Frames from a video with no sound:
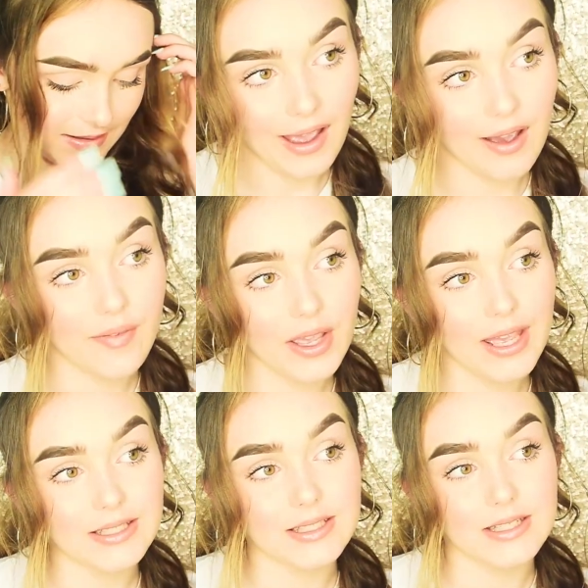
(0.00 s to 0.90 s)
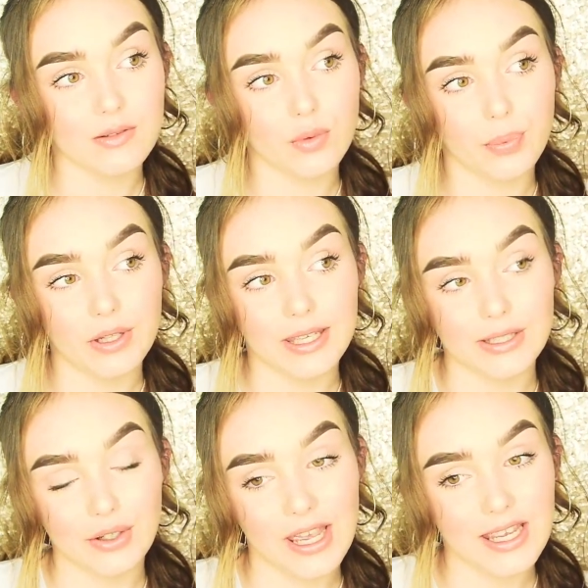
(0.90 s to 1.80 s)
Have I had to deal with
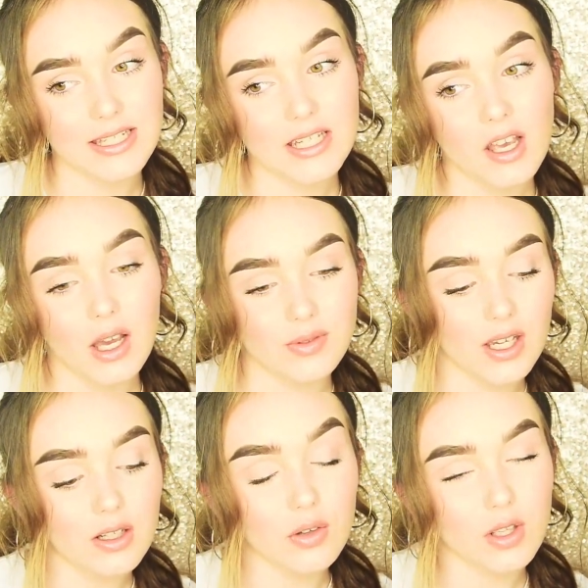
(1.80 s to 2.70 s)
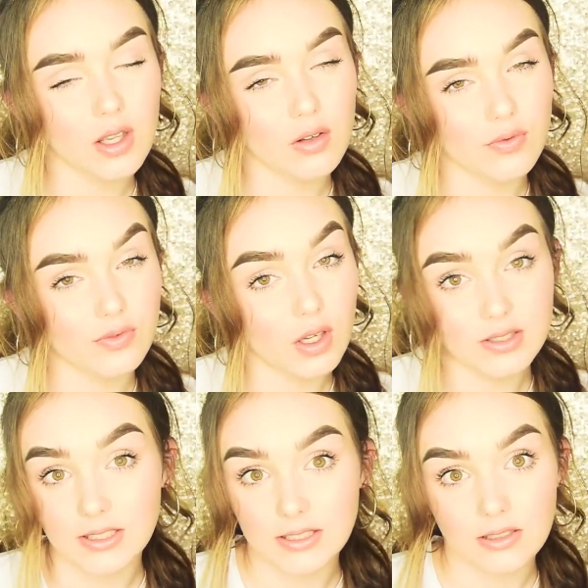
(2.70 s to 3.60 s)
bullying or hate? I was kind of lucky enough
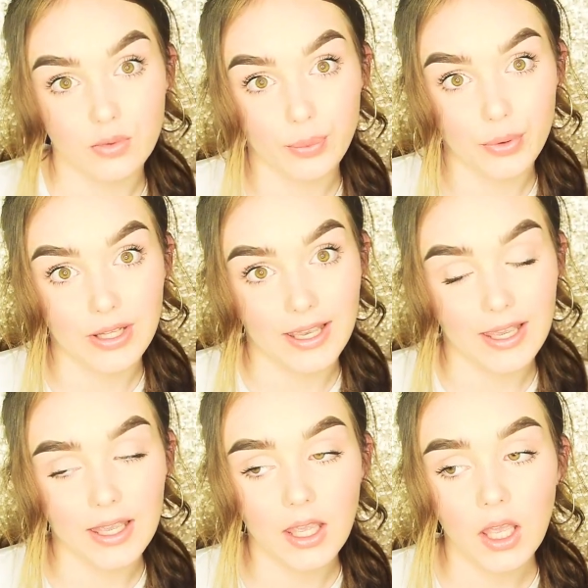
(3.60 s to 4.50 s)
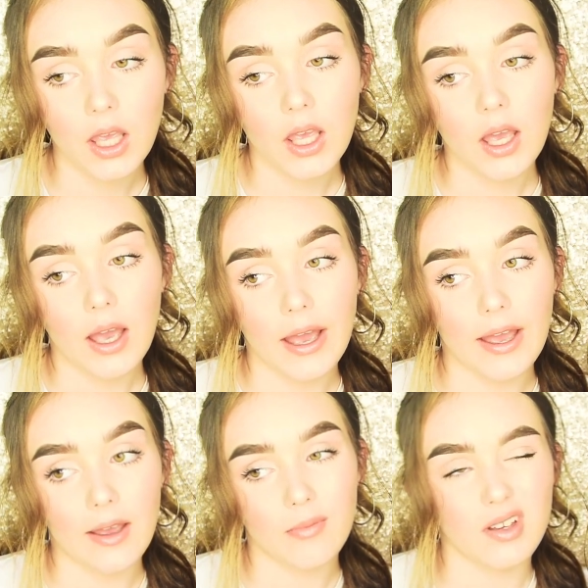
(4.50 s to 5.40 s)
not to deal with bullying.
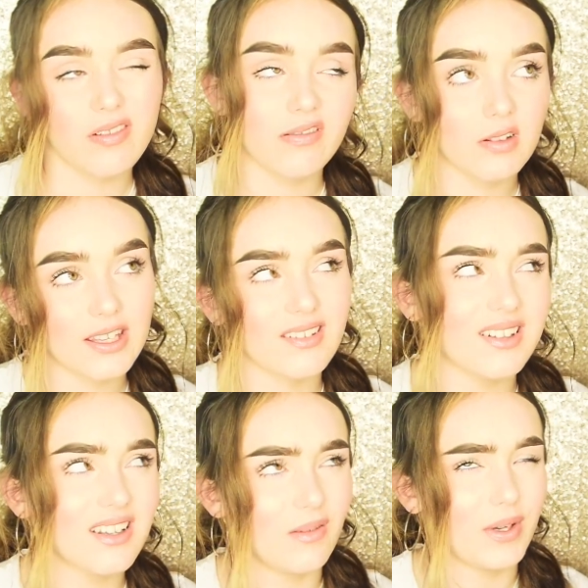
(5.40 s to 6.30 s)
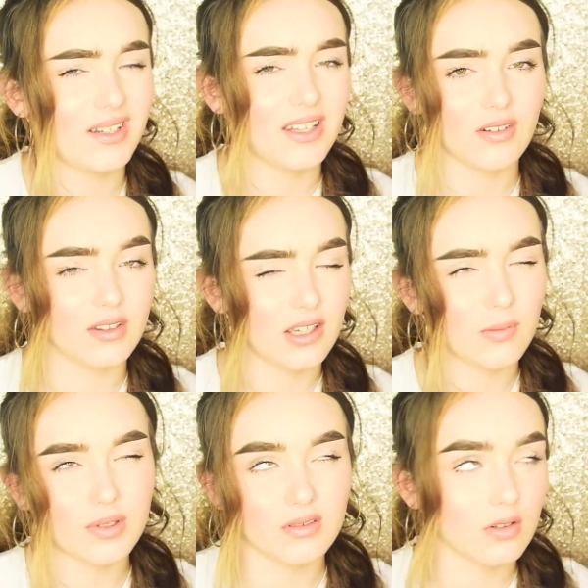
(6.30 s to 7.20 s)
Like a little bit here and
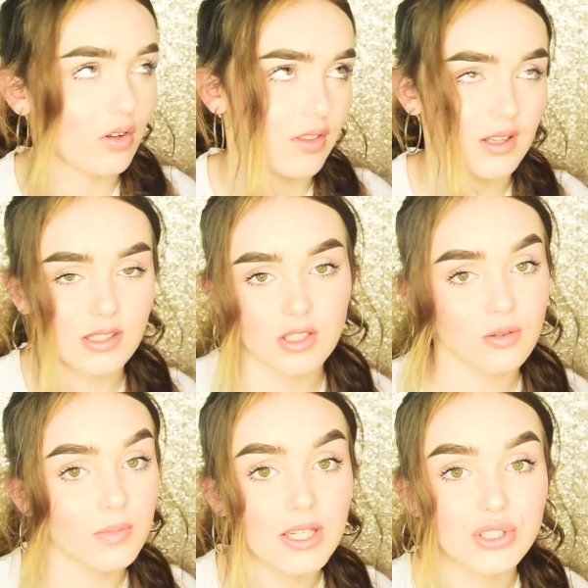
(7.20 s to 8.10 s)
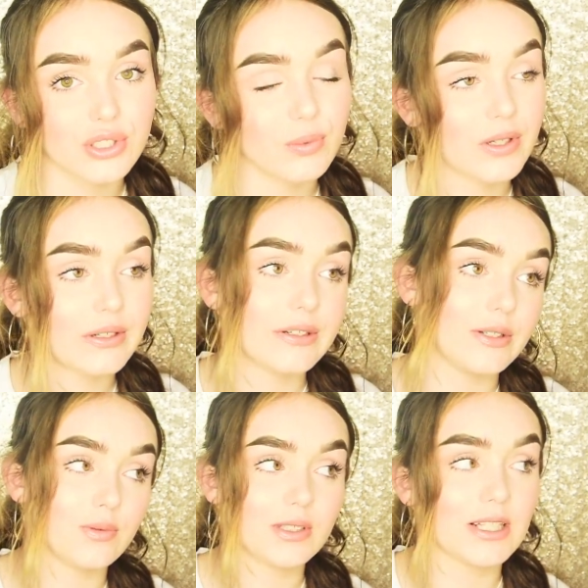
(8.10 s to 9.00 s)
there, but nothing too major where
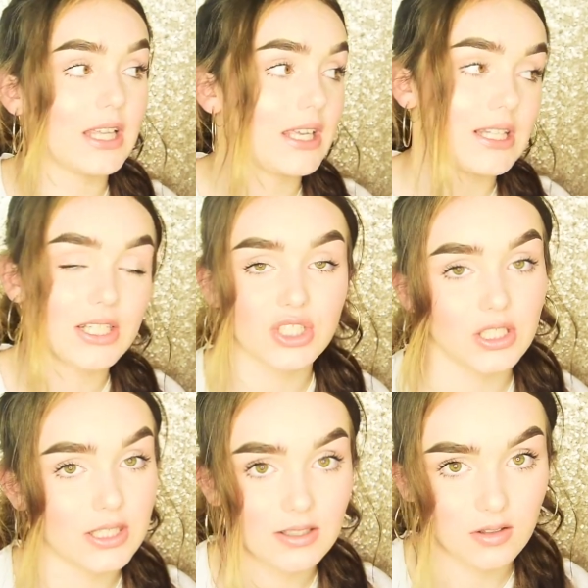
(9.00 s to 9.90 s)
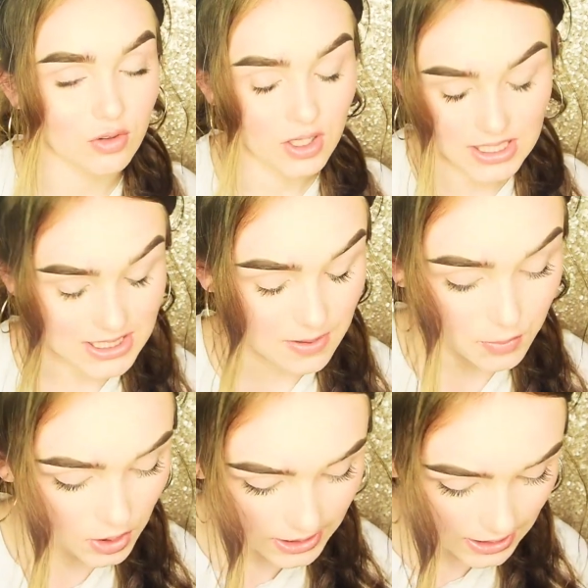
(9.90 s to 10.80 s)
it was like literally crazy
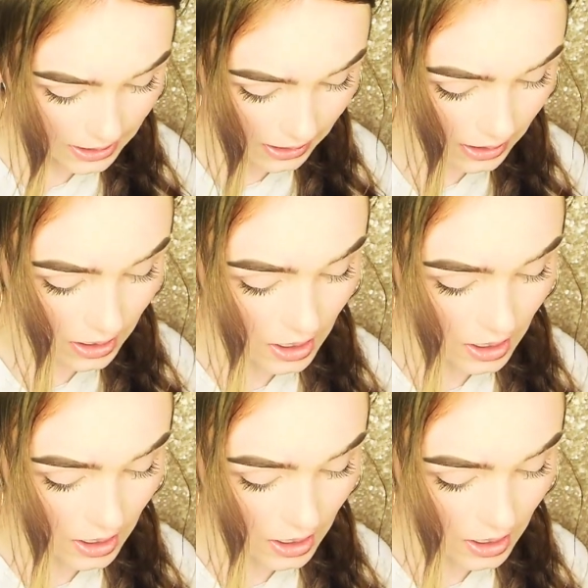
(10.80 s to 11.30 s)
bullying.